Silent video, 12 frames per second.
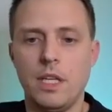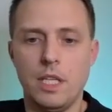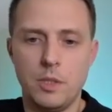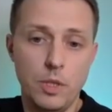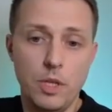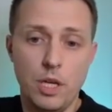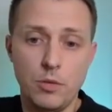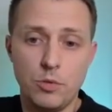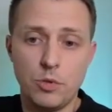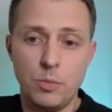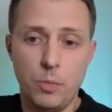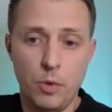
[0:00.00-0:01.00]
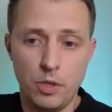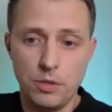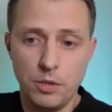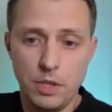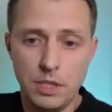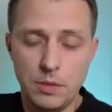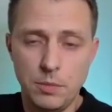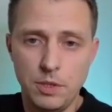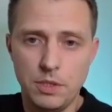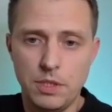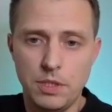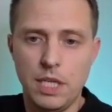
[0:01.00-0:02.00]
As well, how to support your
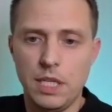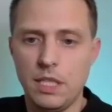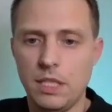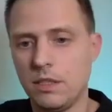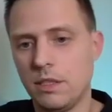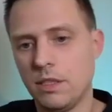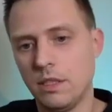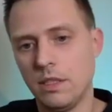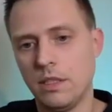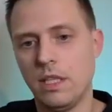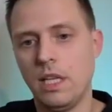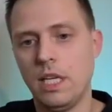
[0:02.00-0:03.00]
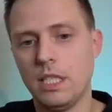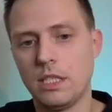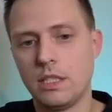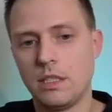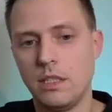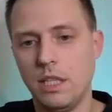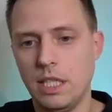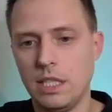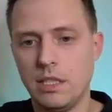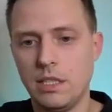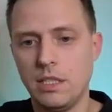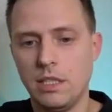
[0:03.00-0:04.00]
customers. And
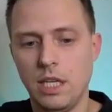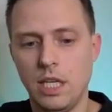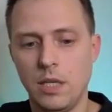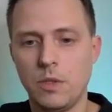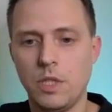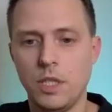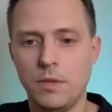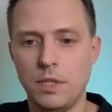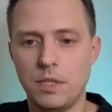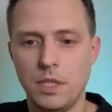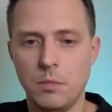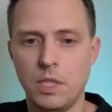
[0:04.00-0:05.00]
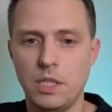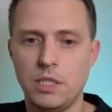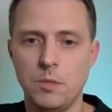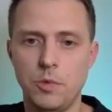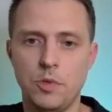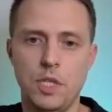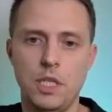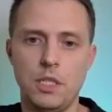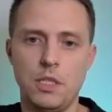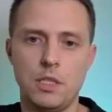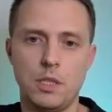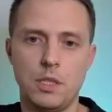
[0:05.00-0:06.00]
lastly, I will cover some custom use
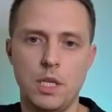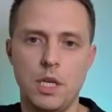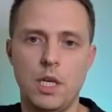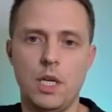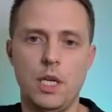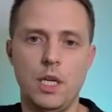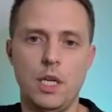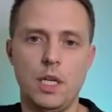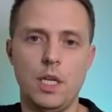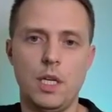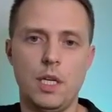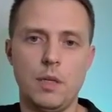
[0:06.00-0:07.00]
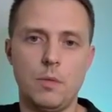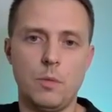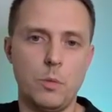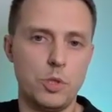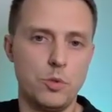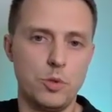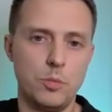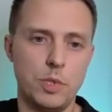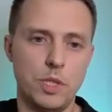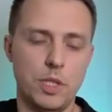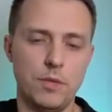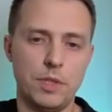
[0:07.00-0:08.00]
cases which could
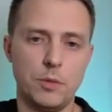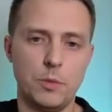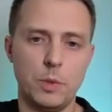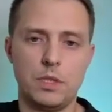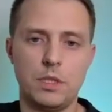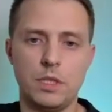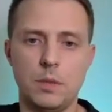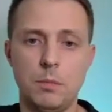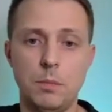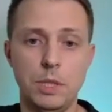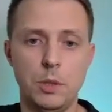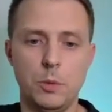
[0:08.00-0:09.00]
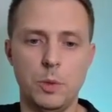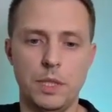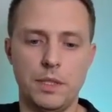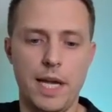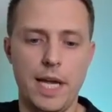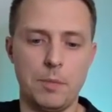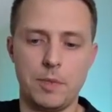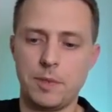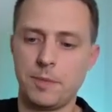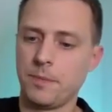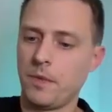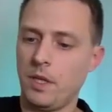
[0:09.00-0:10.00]
be covered with the middleware apps.